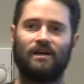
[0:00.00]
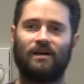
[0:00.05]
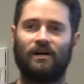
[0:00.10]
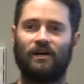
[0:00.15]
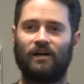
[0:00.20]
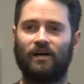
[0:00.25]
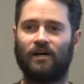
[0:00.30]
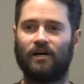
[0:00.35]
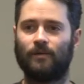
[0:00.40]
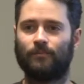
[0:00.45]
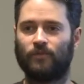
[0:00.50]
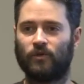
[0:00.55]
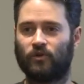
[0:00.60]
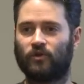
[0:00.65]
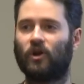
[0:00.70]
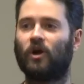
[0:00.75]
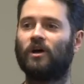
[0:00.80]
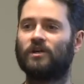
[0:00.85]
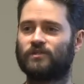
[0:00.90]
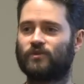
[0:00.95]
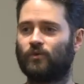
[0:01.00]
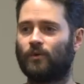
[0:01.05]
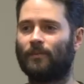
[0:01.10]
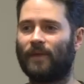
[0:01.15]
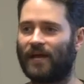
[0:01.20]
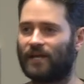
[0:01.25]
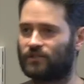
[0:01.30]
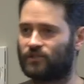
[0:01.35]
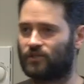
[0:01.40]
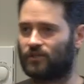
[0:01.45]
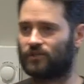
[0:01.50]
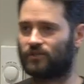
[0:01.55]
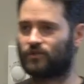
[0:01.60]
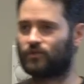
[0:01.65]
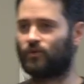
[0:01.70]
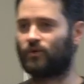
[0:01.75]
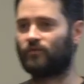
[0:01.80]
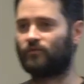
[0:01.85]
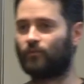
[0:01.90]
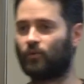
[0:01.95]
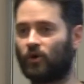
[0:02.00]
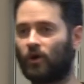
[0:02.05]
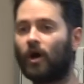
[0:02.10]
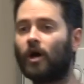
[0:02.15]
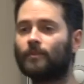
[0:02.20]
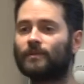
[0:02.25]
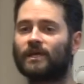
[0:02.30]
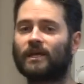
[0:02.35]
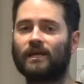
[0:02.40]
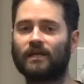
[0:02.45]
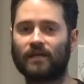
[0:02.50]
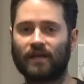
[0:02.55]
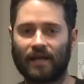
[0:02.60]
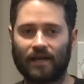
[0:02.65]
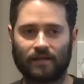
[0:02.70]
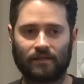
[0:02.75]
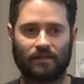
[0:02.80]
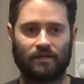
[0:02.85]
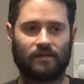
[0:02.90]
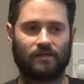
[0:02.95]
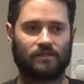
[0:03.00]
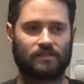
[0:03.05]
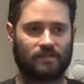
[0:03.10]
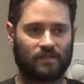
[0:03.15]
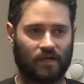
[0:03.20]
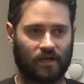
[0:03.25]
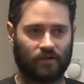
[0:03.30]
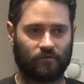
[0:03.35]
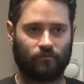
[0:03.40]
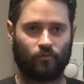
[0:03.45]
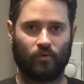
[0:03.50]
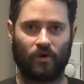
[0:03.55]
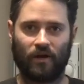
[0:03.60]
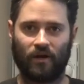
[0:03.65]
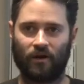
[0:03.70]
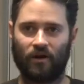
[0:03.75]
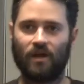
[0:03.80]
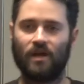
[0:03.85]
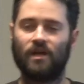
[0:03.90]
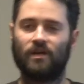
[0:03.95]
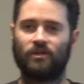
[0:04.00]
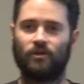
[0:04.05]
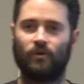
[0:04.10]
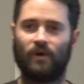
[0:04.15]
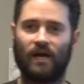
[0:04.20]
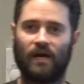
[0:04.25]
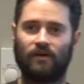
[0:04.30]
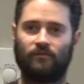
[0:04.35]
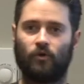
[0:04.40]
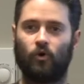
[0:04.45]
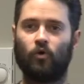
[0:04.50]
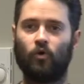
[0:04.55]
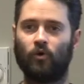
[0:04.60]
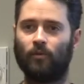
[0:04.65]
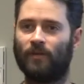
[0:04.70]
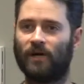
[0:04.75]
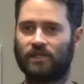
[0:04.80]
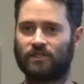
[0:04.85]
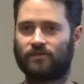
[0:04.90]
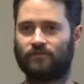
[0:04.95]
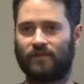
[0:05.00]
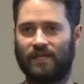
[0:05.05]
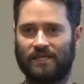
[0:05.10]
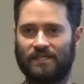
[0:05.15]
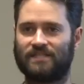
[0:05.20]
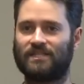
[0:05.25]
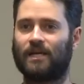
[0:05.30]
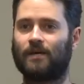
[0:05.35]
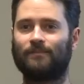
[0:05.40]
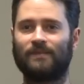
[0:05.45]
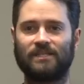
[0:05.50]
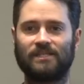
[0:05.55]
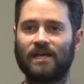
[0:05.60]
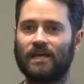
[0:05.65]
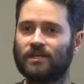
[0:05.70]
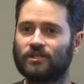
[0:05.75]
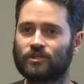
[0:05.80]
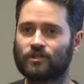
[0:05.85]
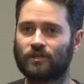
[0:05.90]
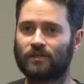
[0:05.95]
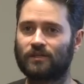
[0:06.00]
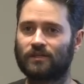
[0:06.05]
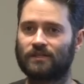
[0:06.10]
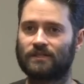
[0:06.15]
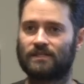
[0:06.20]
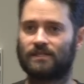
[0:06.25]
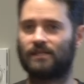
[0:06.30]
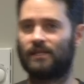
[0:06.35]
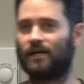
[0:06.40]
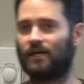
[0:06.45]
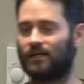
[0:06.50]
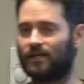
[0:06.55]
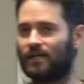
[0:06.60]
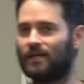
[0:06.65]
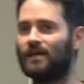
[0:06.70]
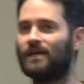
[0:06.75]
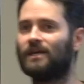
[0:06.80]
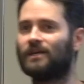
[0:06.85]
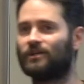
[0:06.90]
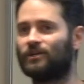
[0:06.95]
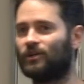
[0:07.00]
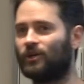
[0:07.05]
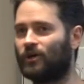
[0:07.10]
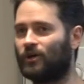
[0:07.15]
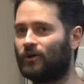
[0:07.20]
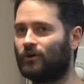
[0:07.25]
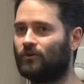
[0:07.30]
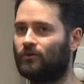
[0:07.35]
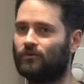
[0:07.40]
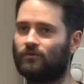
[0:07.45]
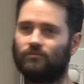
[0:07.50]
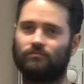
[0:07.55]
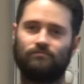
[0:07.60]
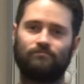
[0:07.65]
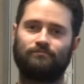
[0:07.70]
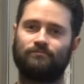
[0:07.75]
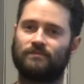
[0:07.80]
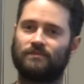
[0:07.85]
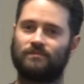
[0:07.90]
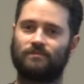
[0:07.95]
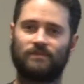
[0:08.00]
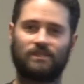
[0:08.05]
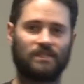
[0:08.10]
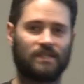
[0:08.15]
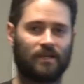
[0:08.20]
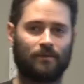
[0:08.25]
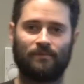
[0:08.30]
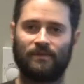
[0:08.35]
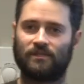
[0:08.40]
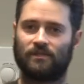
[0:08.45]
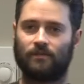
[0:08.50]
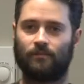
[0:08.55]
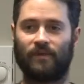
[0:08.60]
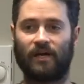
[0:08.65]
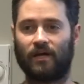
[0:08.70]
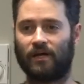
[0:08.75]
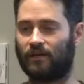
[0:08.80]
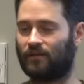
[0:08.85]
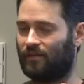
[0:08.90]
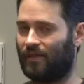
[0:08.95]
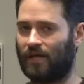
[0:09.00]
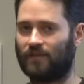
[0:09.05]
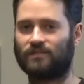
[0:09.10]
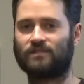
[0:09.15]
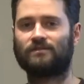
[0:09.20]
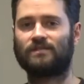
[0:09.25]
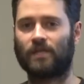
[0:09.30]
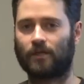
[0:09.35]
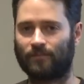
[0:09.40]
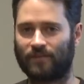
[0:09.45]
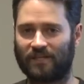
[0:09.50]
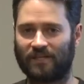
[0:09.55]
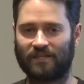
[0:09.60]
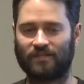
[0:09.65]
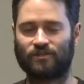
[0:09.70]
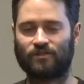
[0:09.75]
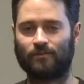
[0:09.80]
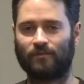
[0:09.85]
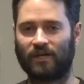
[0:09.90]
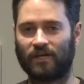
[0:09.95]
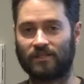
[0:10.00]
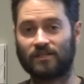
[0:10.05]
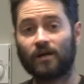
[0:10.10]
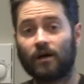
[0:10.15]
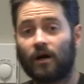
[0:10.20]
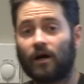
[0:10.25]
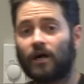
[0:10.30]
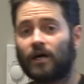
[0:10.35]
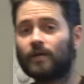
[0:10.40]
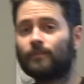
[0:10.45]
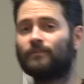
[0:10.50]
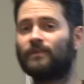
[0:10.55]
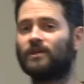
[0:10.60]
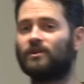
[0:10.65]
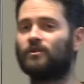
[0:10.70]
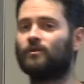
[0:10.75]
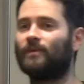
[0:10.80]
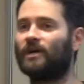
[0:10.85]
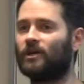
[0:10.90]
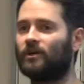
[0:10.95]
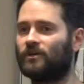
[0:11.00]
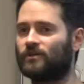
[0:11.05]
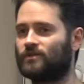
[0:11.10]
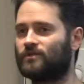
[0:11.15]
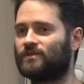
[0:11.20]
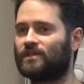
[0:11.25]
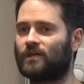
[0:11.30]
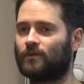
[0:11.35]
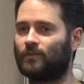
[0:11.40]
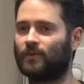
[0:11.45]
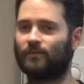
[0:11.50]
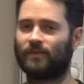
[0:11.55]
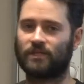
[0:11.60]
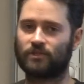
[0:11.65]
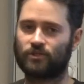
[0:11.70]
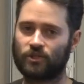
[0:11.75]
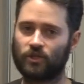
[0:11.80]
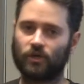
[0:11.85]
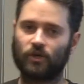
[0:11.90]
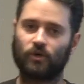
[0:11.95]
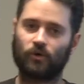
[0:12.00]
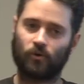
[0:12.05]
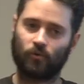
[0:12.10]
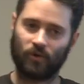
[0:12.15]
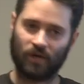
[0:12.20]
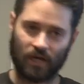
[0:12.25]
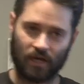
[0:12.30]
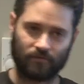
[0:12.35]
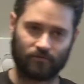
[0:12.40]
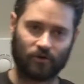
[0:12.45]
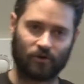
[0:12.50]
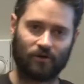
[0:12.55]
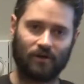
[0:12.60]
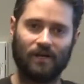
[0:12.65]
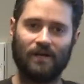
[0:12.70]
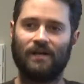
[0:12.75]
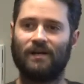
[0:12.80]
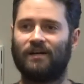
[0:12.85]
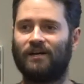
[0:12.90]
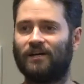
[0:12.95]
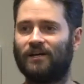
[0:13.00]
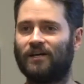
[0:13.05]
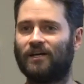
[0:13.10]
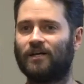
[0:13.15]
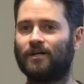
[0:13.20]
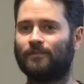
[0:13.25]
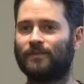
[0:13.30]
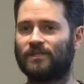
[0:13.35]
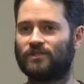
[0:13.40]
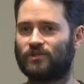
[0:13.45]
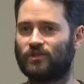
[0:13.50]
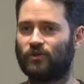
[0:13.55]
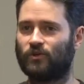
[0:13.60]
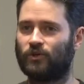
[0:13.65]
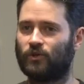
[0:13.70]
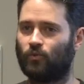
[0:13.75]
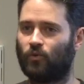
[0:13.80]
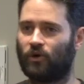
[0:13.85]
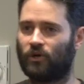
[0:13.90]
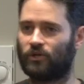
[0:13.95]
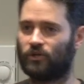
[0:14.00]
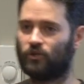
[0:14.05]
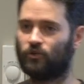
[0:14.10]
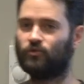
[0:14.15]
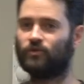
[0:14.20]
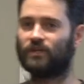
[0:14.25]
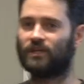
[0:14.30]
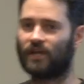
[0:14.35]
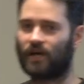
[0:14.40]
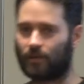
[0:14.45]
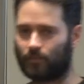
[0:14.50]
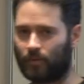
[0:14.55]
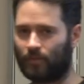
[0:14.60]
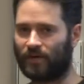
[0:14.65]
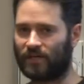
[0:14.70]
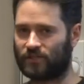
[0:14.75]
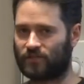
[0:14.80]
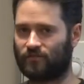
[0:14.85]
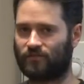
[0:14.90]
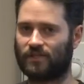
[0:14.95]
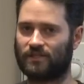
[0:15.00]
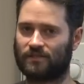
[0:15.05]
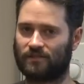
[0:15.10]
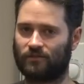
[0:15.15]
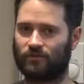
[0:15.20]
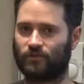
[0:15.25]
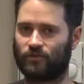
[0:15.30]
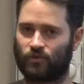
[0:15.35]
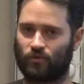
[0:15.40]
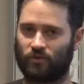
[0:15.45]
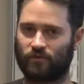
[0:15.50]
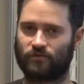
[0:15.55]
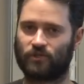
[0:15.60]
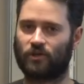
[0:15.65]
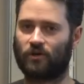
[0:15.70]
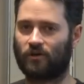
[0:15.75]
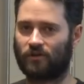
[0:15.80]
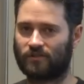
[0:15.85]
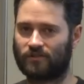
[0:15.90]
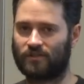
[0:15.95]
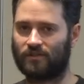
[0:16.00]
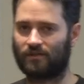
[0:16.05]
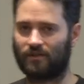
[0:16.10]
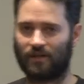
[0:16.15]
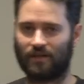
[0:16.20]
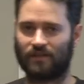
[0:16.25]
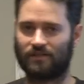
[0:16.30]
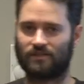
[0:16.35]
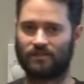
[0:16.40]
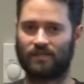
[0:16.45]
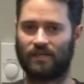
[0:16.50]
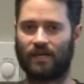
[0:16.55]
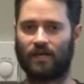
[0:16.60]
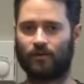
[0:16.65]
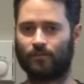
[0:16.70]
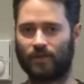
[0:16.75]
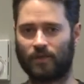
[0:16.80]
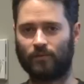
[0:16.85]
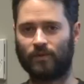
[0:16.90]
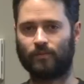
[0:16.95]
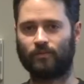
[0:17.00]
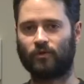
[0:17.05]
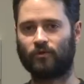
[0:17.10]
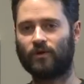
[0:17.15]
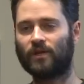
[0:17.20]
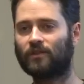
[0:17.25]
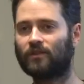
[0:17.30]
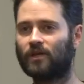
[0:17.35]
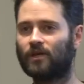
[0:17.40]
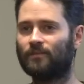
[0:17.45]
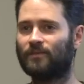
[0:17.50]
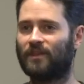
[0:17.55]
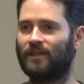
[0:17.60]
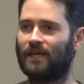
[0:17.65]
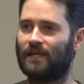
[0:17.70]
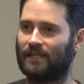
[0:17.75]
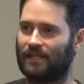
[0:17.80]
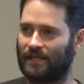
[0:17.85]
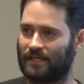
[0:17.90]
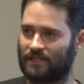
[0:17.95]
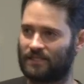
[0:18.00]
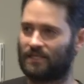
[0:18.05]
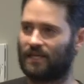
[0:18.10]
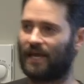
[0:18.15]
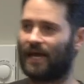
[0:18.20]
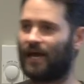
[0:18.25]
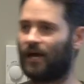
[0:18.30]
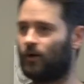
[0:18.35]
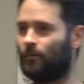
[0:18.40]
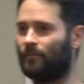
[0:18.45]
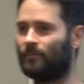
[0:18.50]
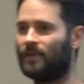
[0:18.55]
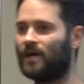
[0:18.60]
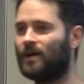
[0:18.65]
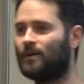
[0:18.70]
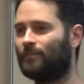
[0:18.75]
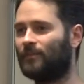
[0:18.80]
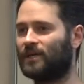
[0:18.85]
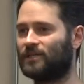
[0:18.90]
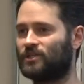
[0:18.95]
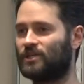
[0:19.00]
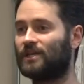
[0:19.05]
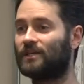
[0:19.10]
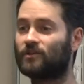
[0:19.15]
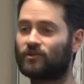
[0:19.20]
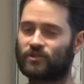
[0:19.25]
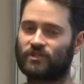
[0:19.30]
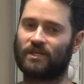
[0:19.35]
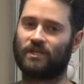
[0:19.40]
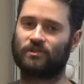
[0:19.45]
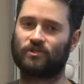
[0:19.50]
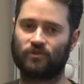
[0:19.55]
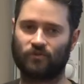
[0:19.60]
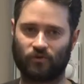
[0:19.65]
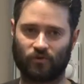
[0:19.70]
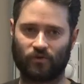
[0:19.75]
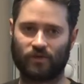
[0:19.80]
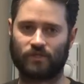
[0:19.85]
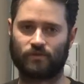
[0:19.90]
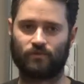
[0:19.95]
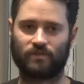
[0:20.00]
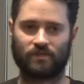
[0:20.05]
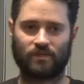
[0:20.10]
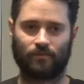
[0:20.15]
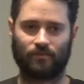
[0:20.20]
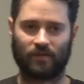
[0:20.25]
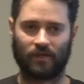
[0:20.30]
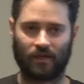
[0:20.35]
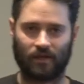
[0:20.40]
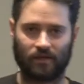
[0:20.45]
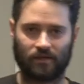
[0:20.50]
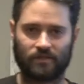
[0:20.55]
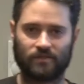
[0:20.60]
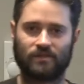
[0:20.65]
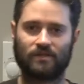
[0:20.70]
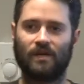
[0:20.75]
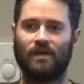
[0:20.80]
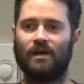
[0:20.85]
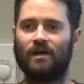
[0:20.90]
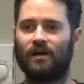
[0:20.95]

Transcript: Um, you can also imagine sort of more complicated analytics stuff where you have a whole bunch of like segmentations, like, you know, segmented by, that's segmentation by time, but you might also segment by geo or whatever. Um, and so you want to union up a bunch of these little sort of shards and, and see how many people are in them and then like see how much intersection there is with something else.